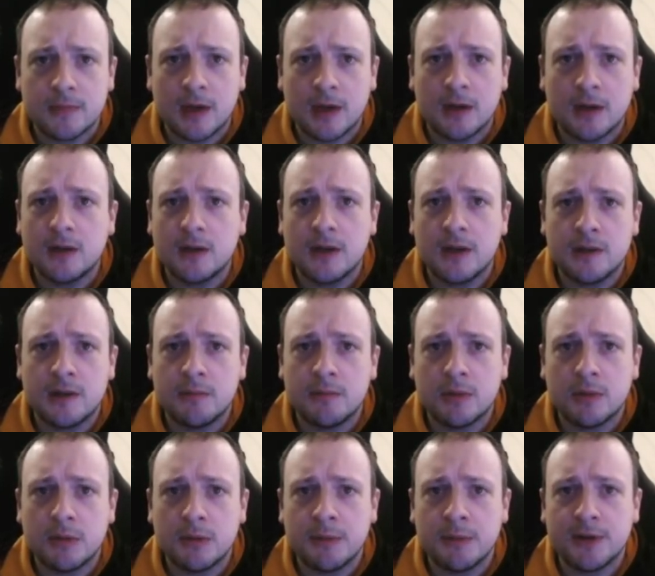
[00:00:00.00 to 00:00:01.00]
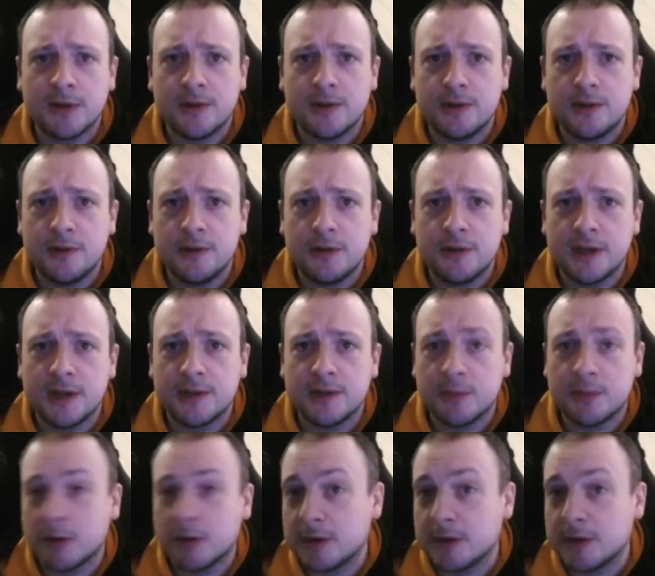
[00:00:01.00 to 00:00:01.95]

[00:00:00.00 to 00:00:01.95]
I'll probably message you again tomorrow.